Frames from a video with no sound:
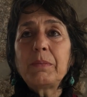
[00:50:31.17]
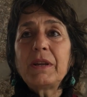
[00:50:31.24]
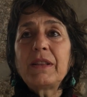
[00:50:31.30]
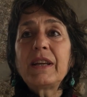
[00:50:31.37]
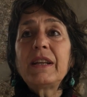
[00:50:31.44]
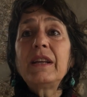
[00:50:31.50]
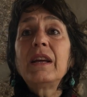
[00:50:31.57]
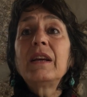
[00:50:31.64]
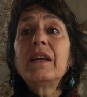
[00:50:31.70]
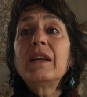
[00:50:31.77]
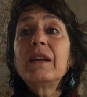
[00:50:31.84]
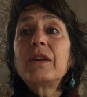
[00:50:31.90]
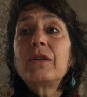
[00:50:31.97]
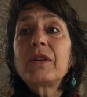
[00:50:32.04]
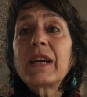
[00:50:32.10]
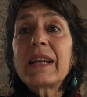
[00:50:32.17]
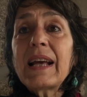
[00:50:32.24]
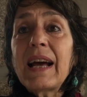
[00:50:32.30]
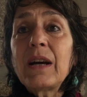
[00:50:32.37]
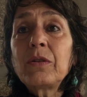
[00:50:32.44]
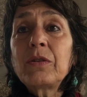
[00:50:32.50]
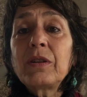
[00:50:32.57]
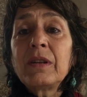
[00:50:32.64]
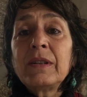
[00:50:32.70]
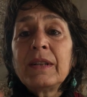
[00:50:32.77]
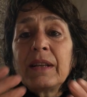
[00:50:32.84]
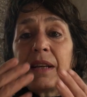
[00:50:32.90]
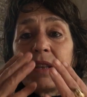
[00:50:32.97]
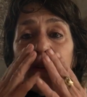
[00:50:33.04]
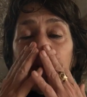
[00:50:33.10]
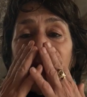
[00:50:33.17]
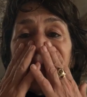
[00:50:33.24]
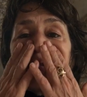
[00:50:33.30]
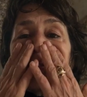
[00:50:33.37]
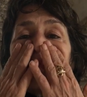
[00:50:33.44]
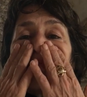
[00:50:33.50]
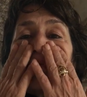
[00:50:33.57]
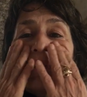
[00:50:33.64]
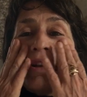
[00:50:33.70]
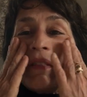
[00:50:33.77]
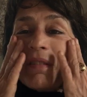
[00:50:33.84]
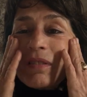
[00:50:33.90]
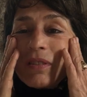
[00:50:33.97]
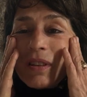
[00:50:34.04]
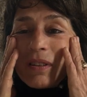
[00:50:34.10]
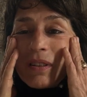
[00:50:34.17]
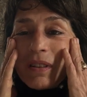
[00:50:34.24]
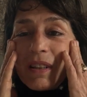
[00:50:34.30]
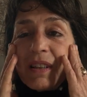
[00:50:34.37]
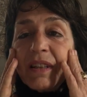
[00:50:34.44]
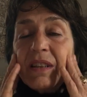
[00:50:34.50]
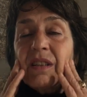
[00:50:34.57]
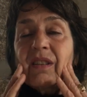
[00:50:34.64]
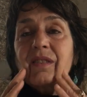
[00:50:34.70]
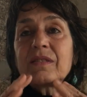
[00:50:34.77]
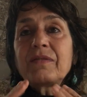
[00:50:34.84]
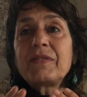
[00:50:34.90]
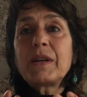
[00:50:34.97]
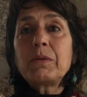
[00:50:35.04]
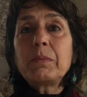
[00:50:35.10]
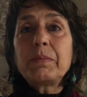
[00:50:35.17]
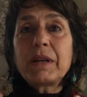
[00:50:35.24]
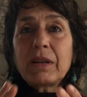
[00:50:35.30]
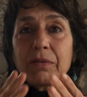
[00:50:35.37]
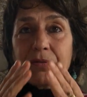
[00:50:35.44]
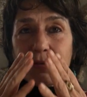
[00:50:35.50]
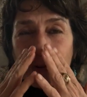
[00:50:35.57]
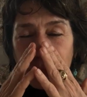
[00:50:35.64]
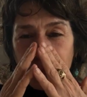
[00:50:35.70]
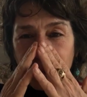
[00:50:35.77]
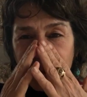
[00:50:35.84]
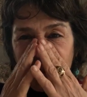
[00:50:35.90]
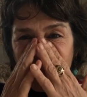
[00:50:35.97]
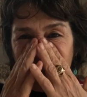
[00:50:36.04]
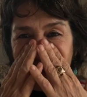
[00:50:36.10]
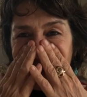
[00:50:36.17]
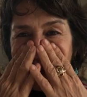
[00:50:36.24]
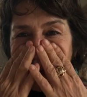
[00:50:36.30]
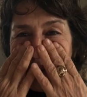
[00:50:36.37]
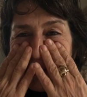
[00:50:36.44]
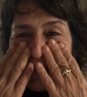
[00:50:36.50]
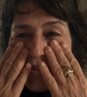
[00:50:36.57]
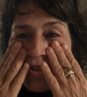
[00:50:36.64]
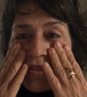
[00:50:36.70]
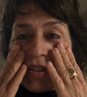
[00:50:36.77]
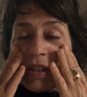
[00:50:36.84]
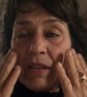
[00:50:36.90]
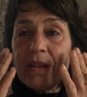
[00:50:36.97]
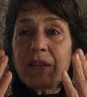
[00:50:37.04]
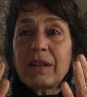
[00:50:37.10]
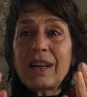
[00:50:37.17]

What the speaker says: And then you get out and then you have to breathe suddenly, and it's very painful because the oxygen,